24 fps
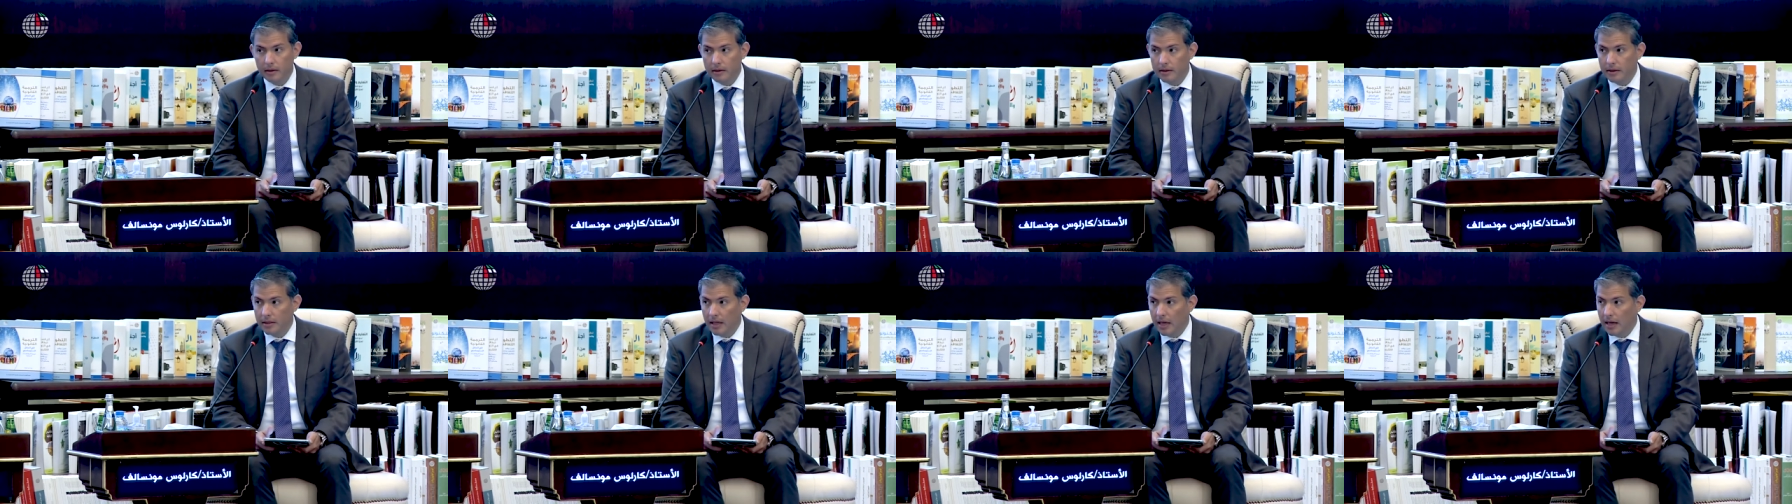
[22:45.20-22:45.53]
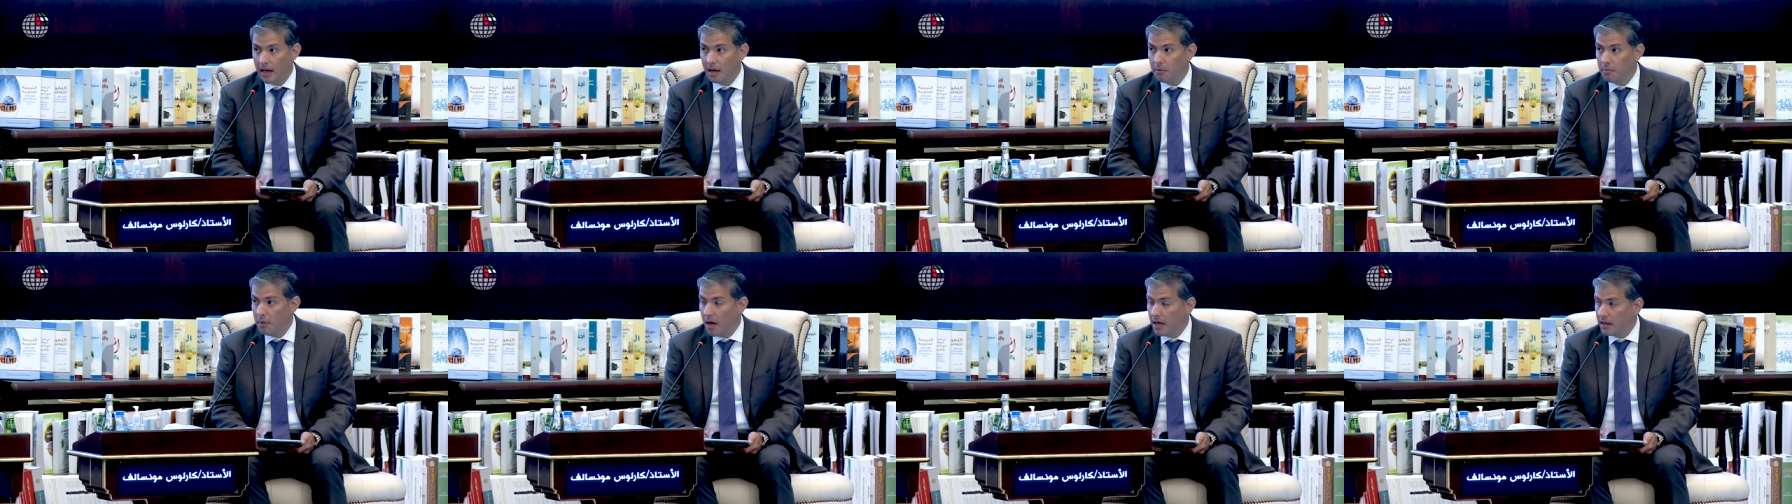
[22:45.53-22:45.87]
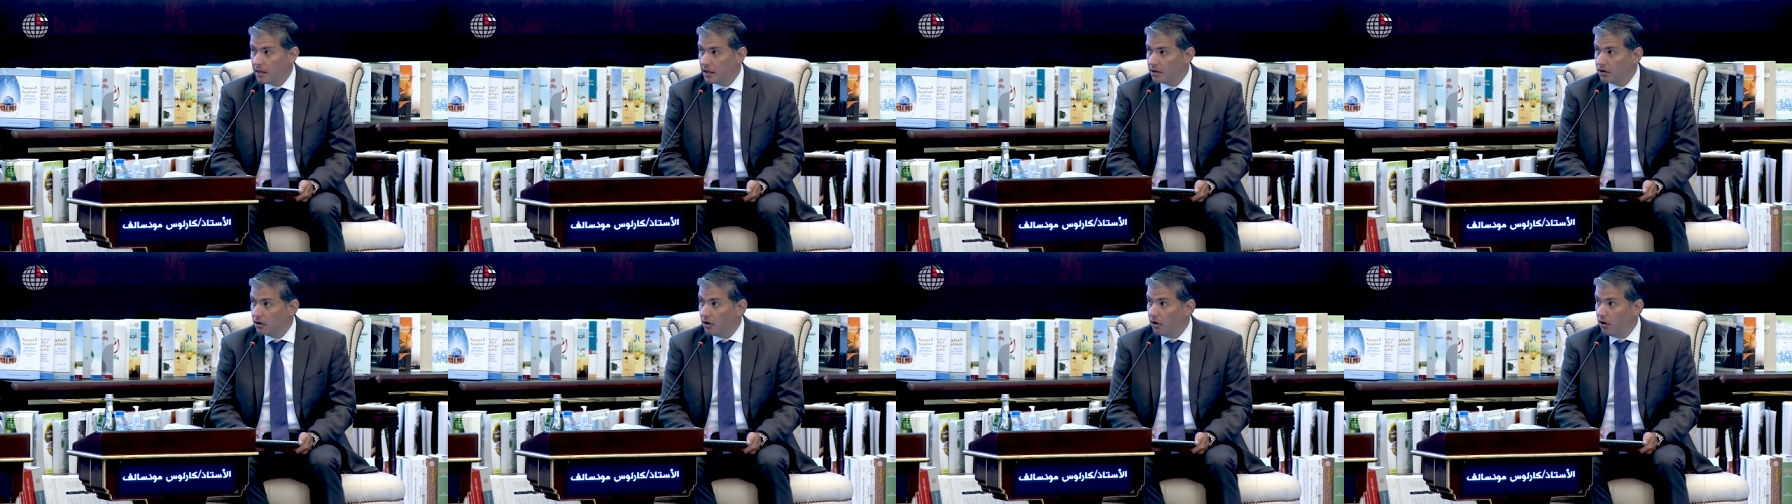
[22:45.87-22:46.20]
take
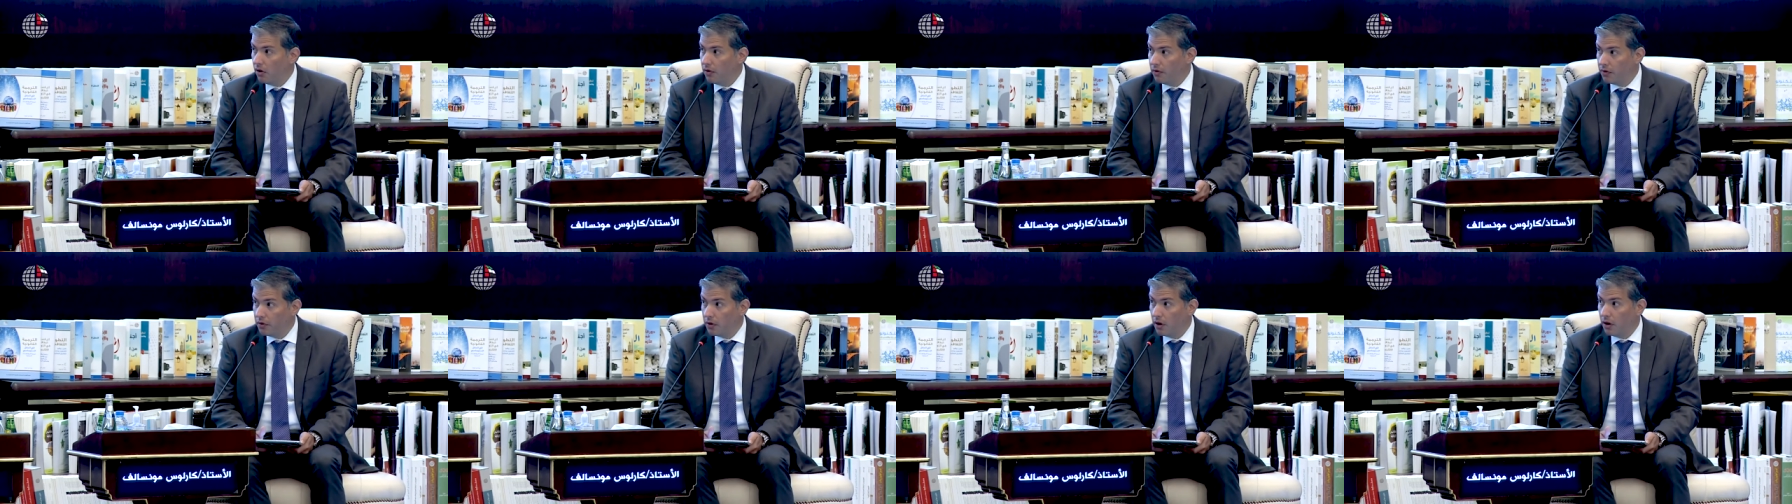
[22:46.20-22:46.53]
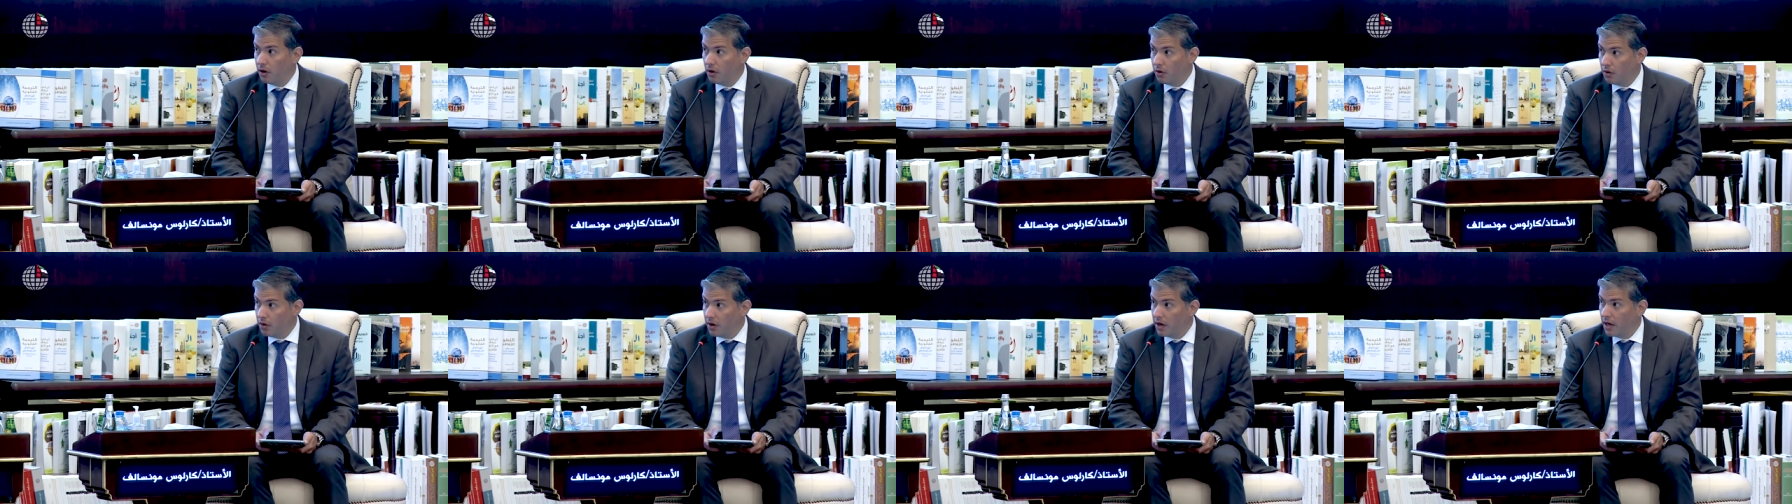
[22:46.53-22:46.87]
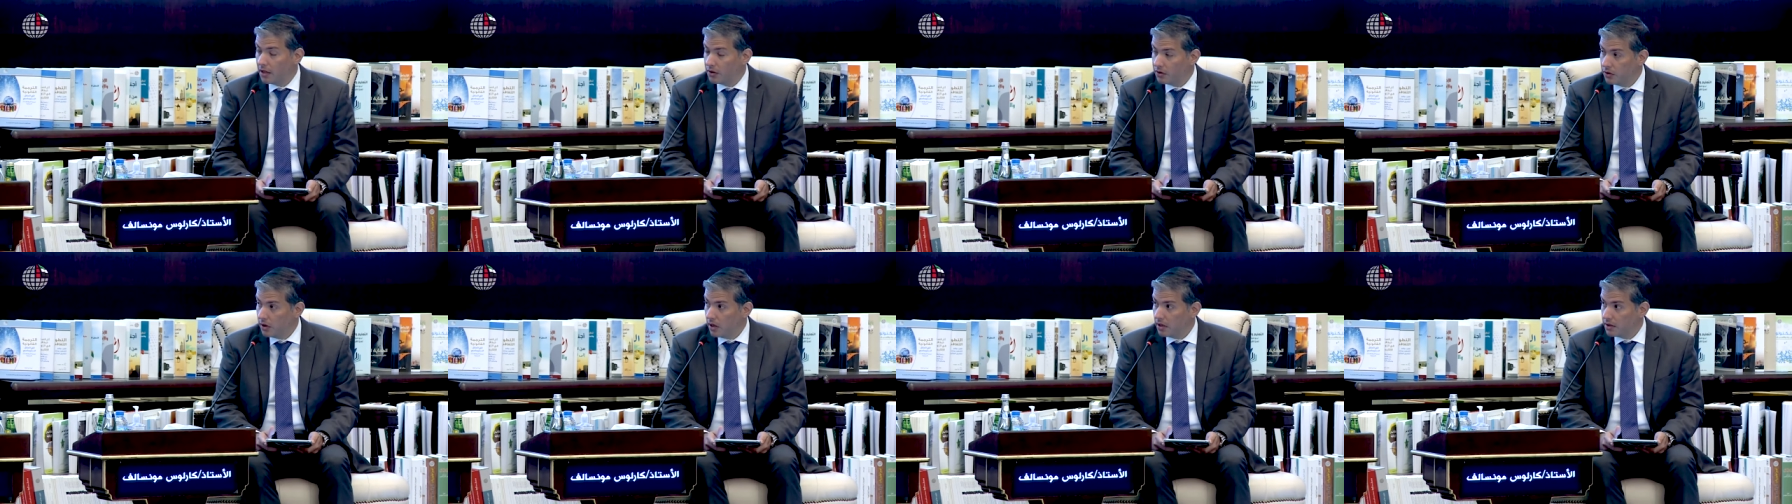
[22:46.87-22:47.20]
advantage of our
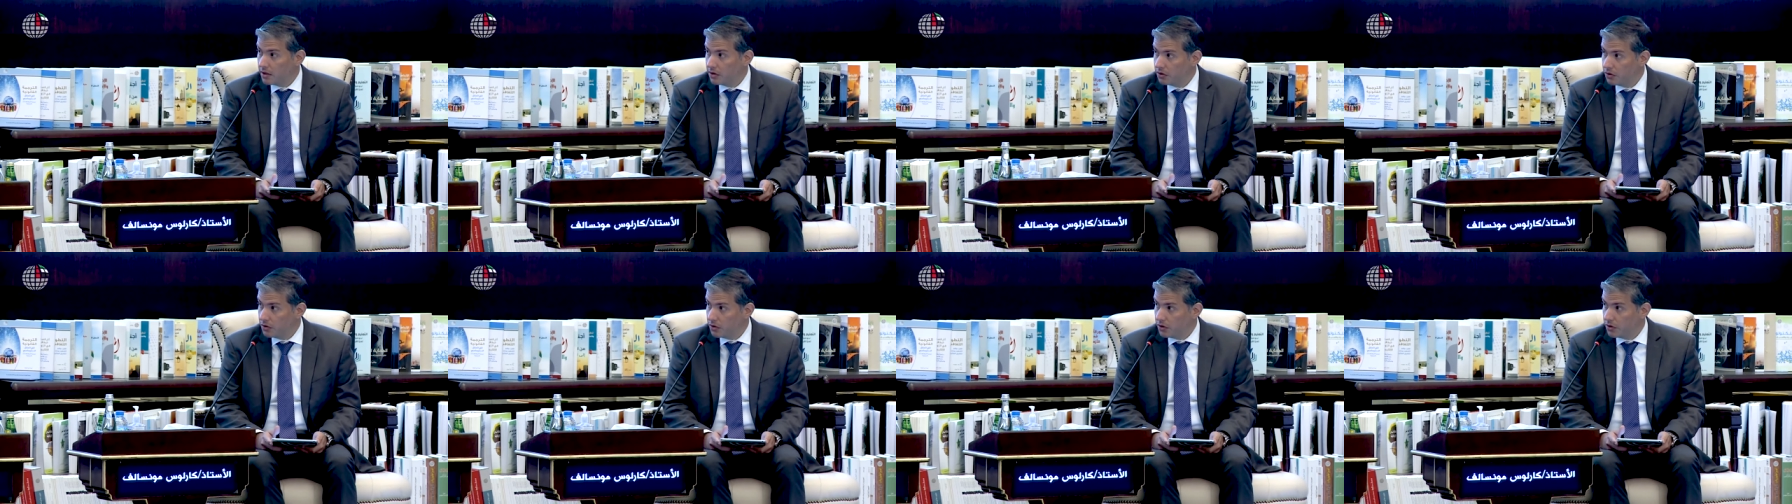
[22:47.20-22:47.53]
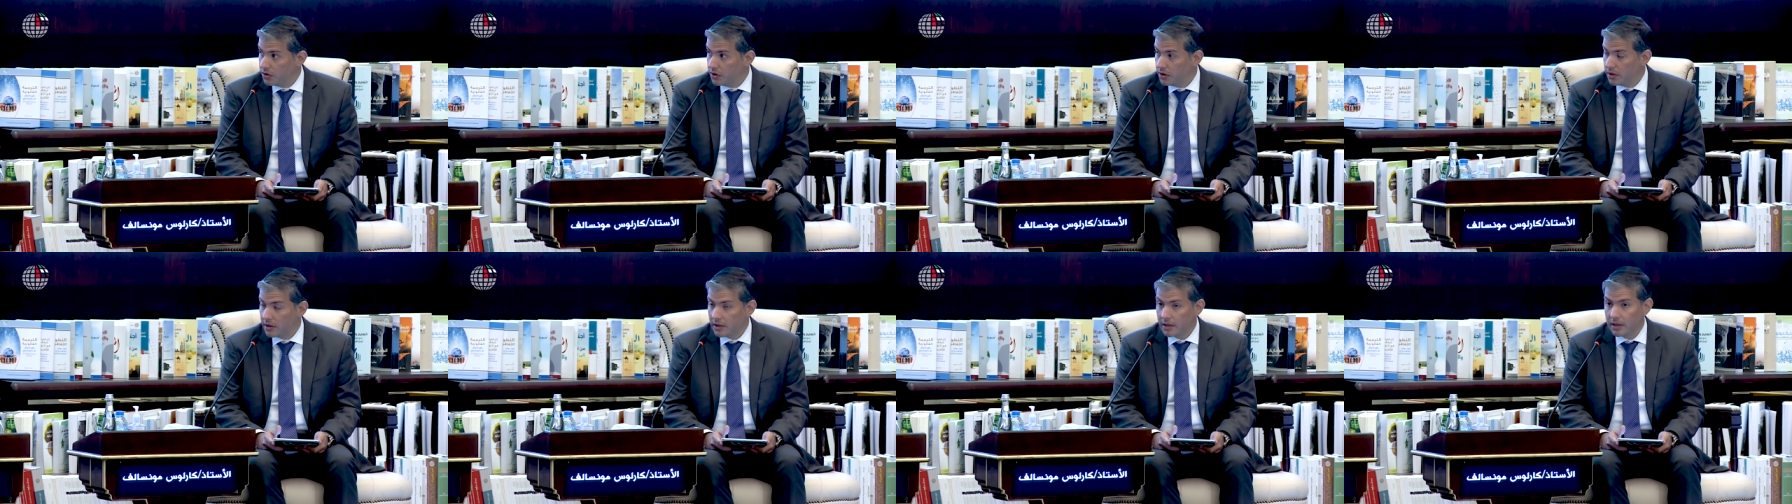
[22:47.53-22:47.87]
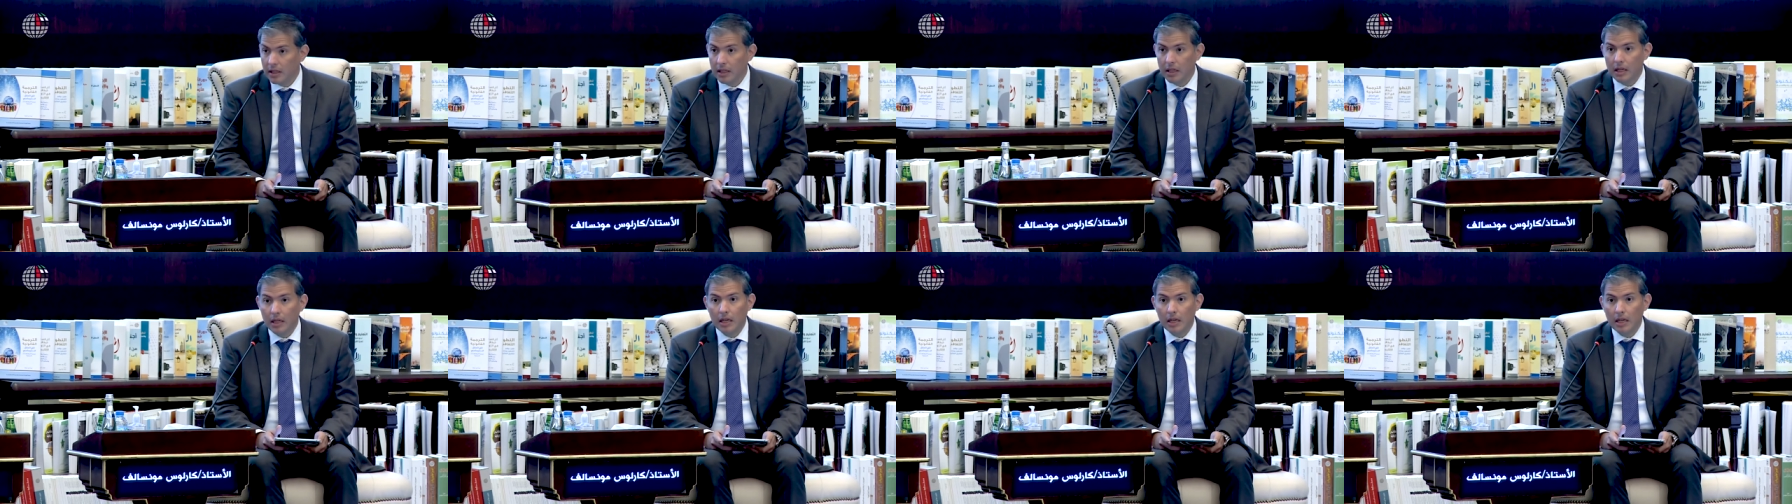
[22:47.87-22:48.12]
natural resources,